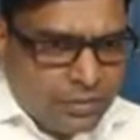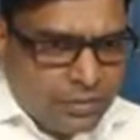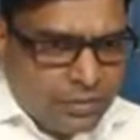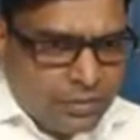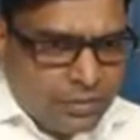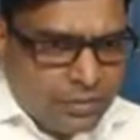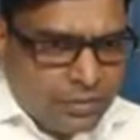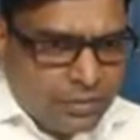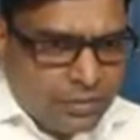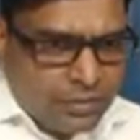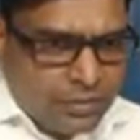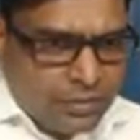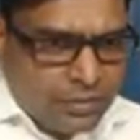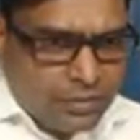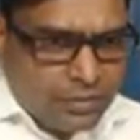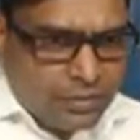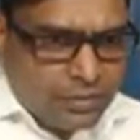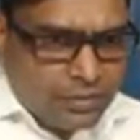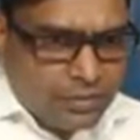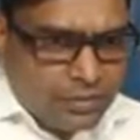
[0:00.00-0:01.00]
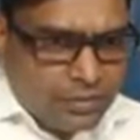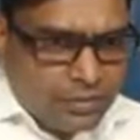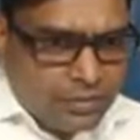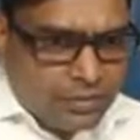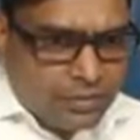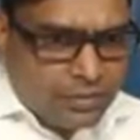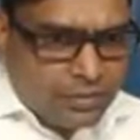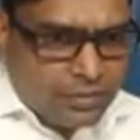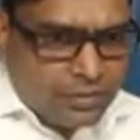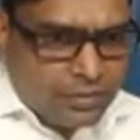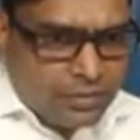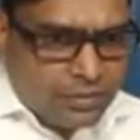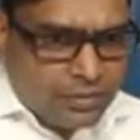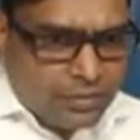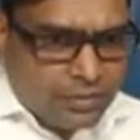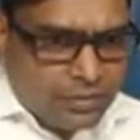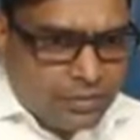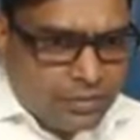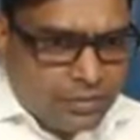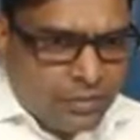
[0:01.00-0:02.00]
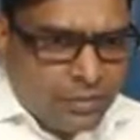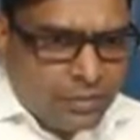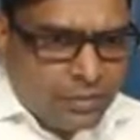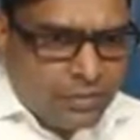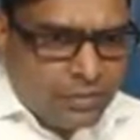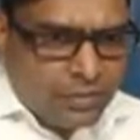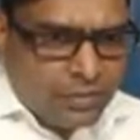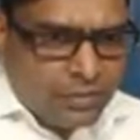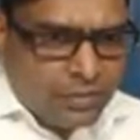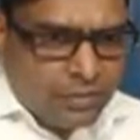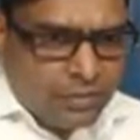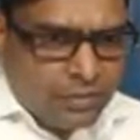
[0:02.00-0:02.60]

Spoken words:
(silent)